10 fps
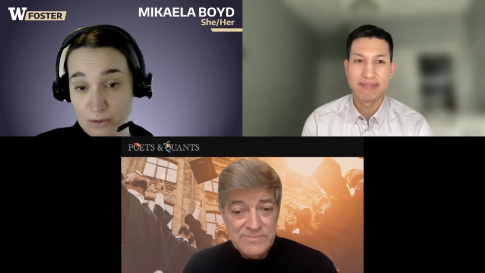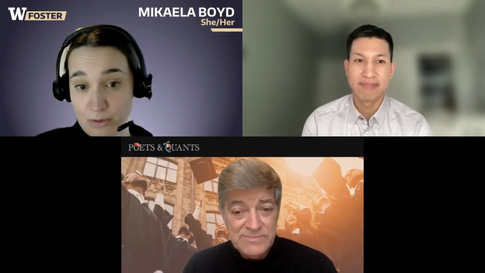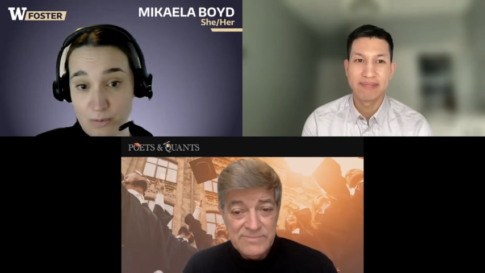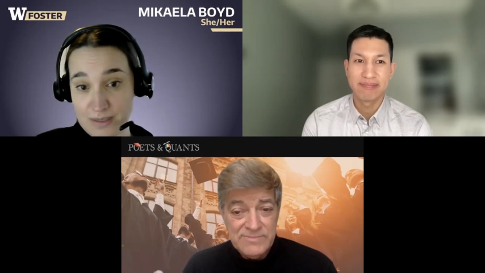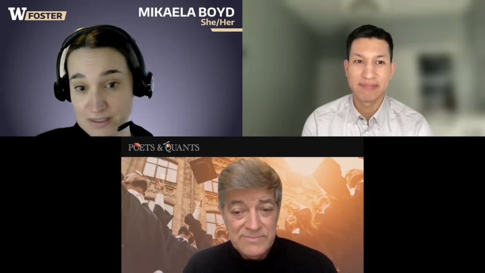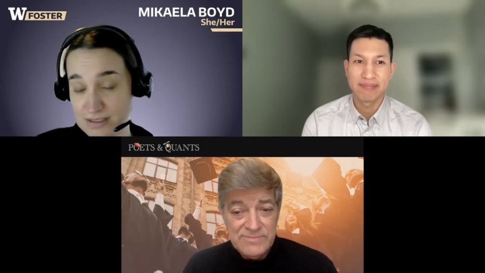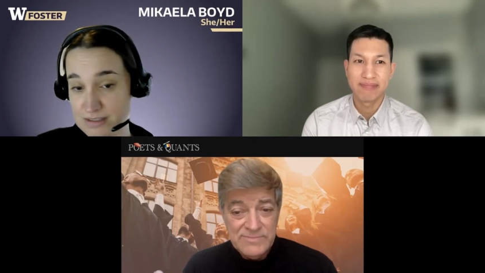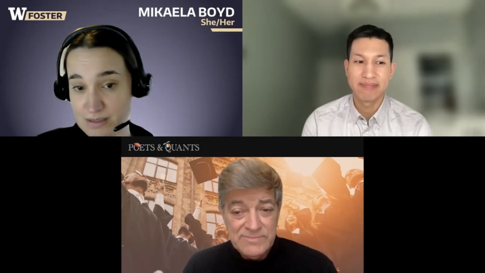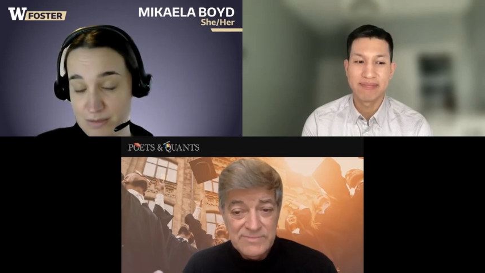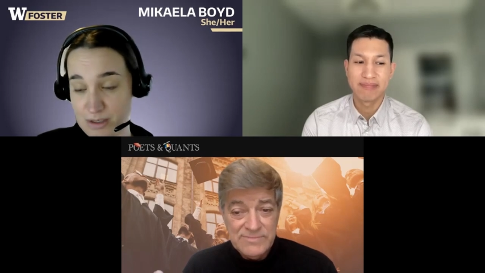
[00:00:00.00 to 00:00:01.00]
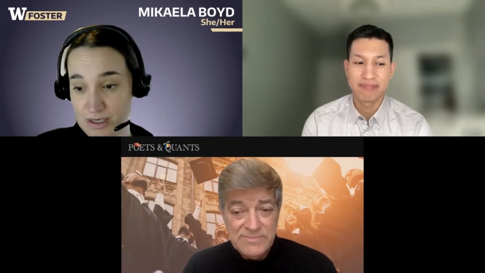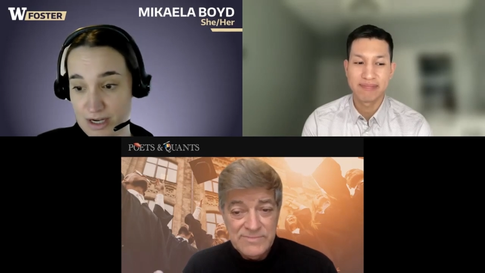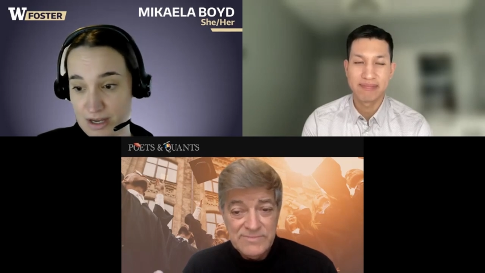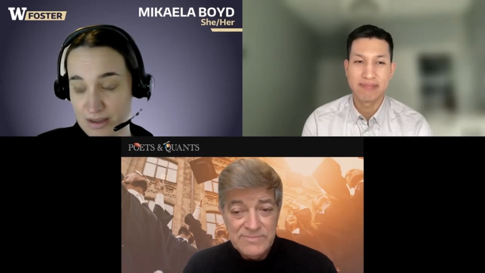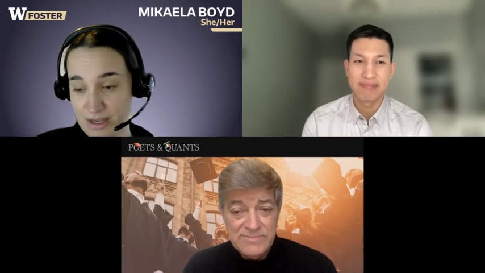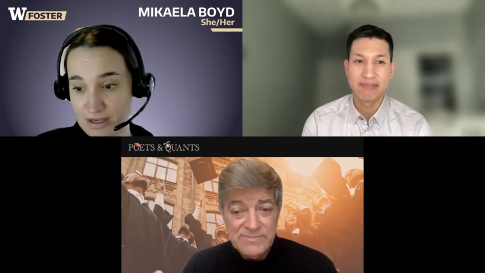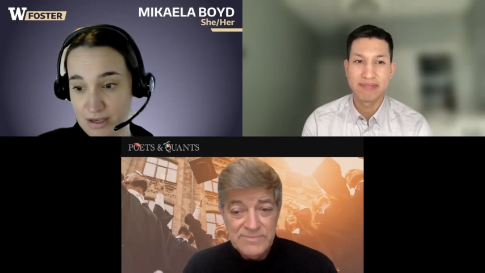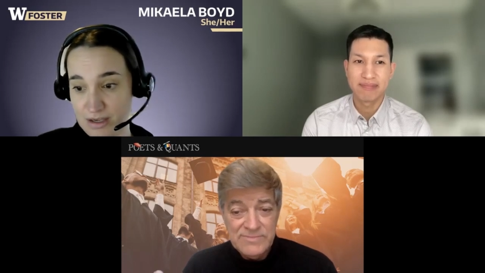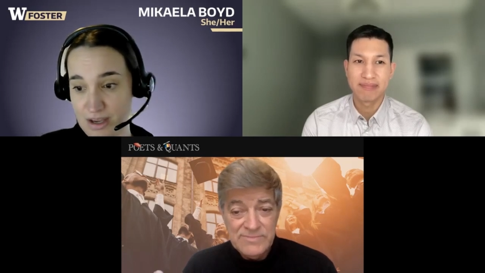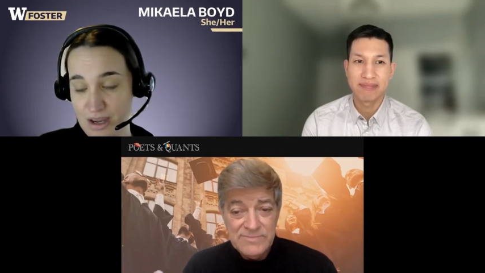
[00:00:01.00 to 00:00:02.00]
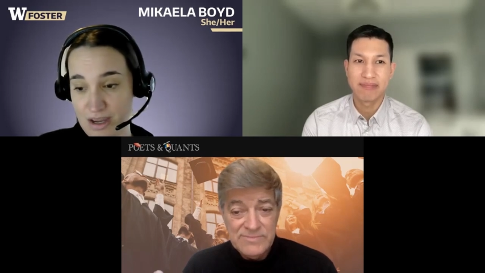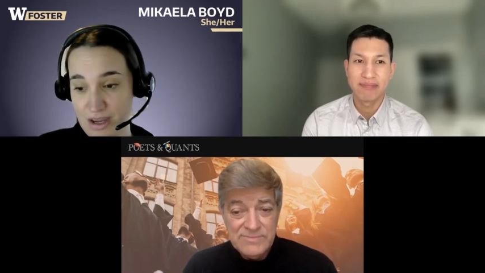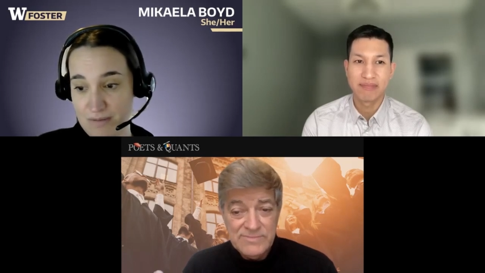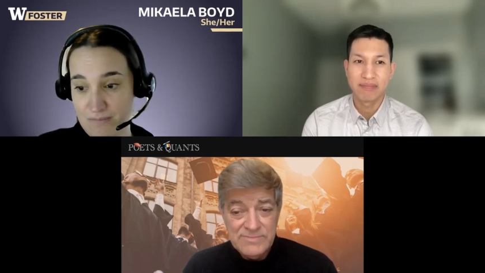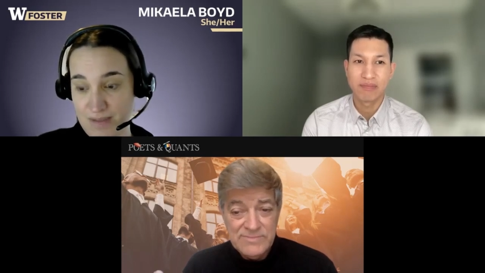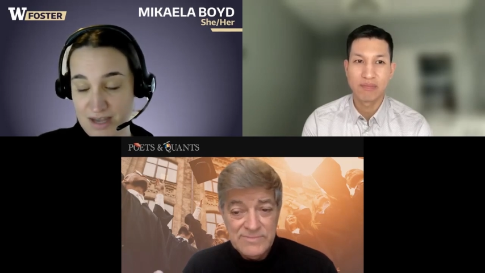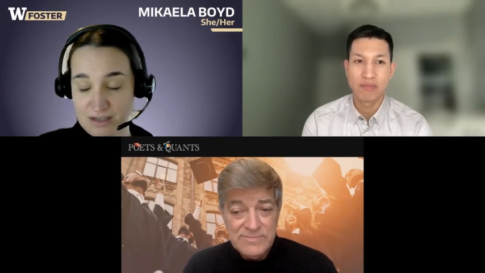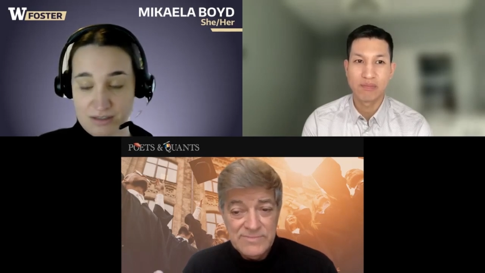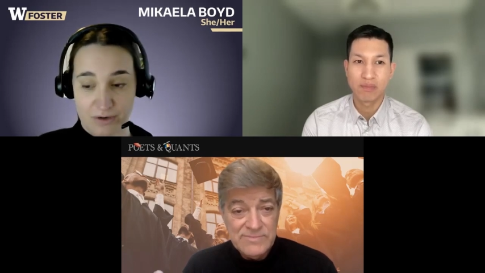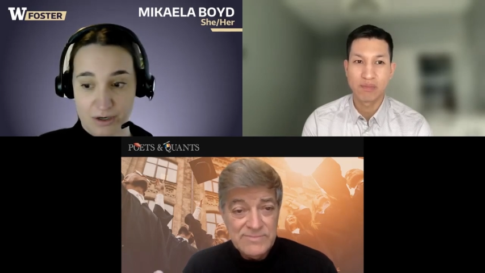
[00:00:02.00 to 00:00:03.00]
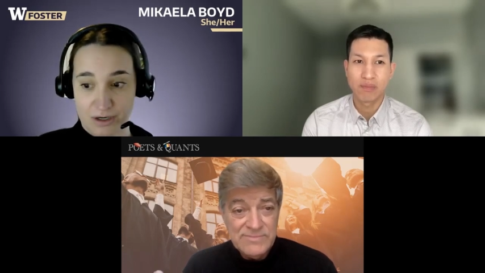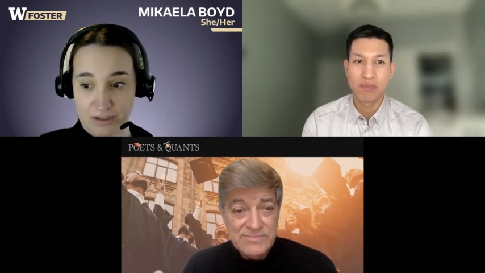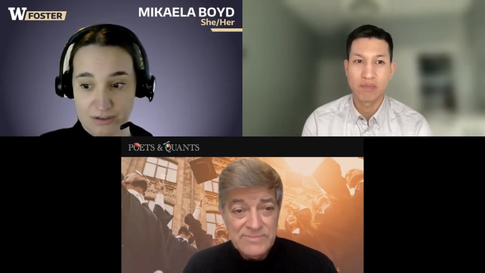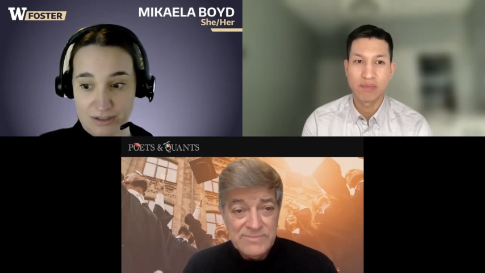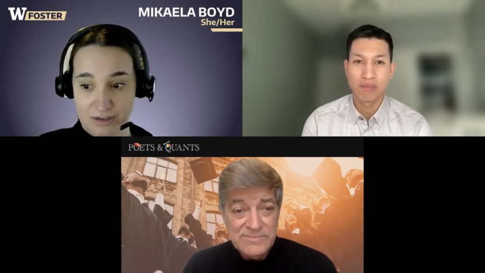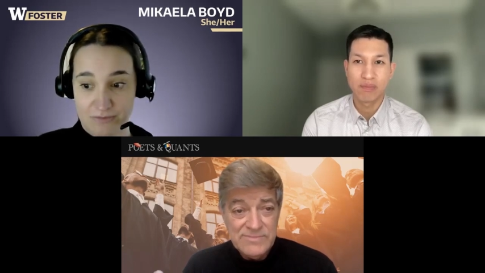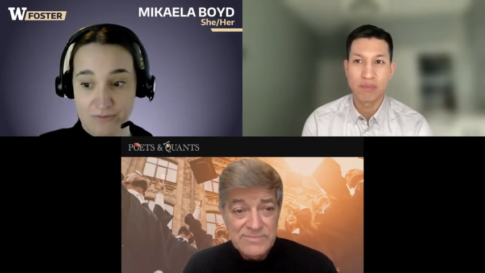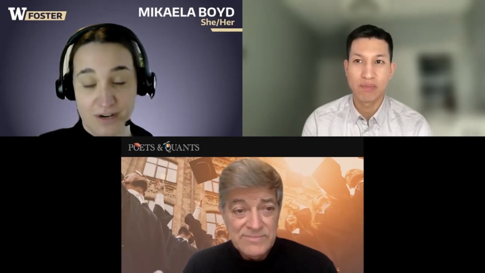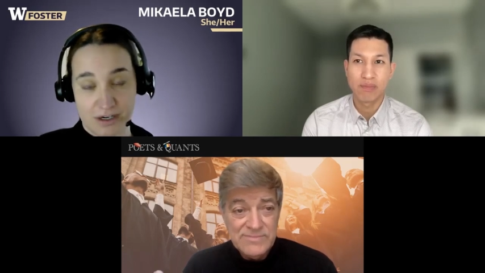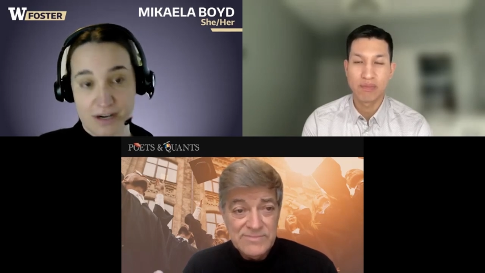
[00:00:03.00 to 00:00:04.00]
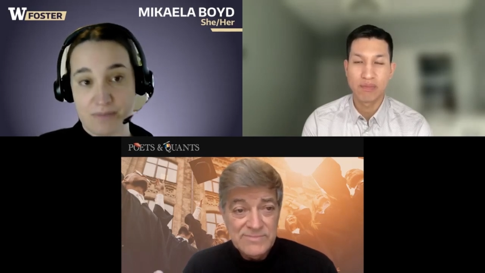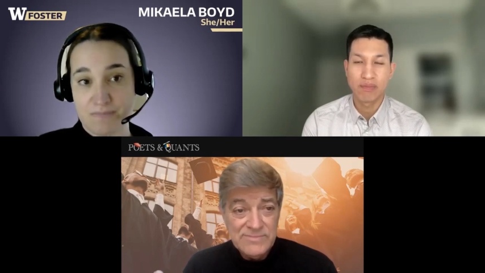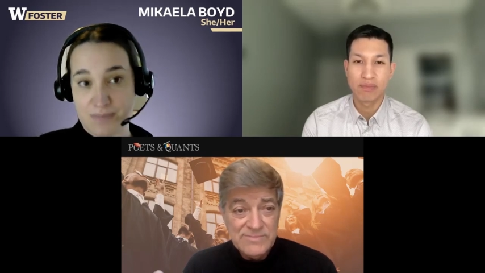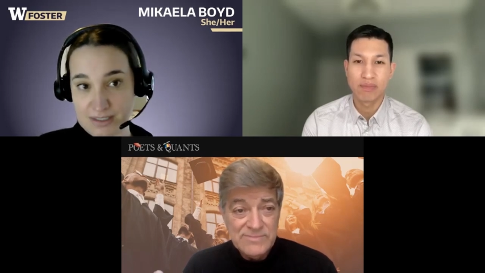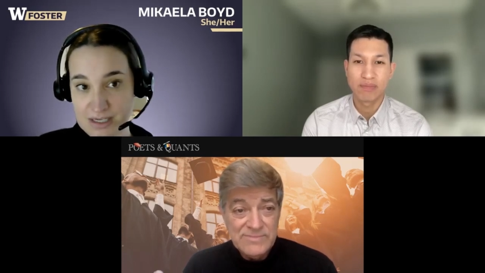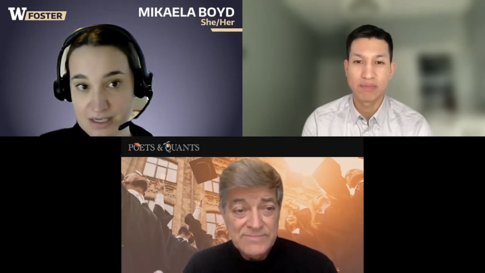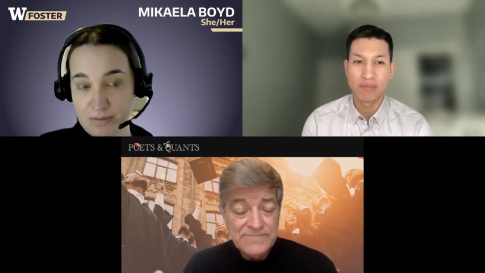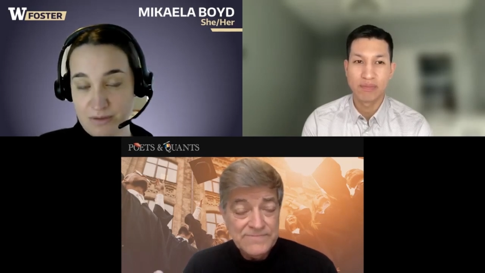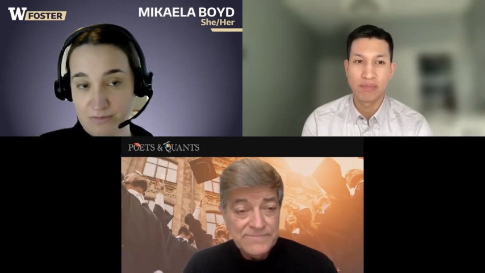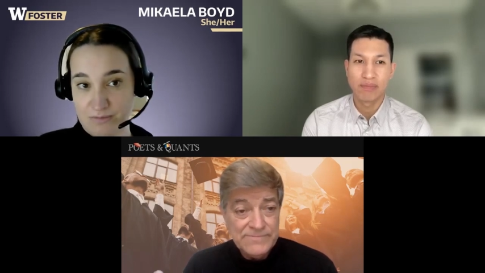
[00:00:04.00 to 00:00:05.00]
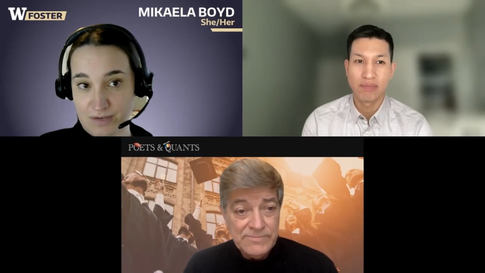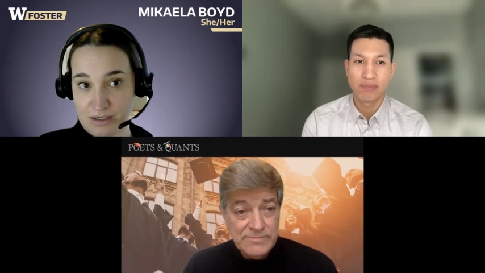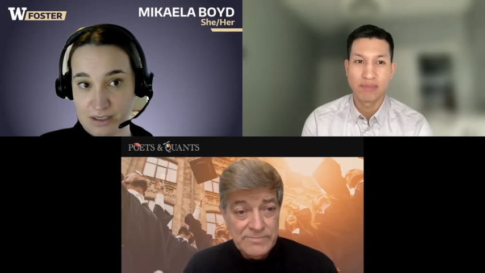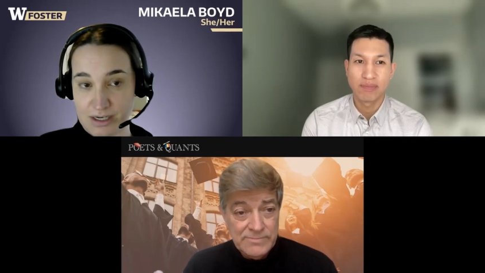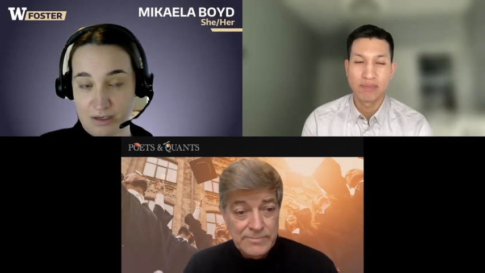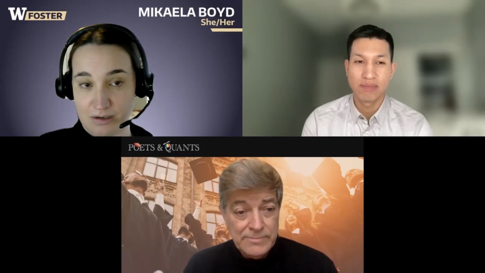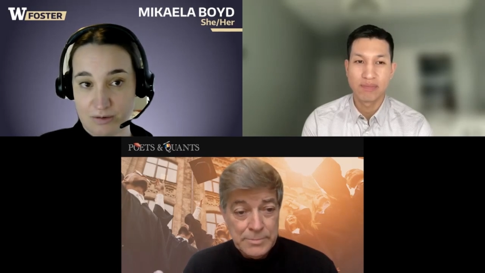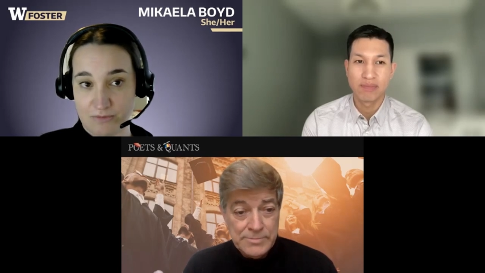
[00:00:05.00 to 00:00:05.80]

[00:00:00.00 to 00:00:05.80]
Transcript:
Speaker 1: local business community, I think makes for a very busy but very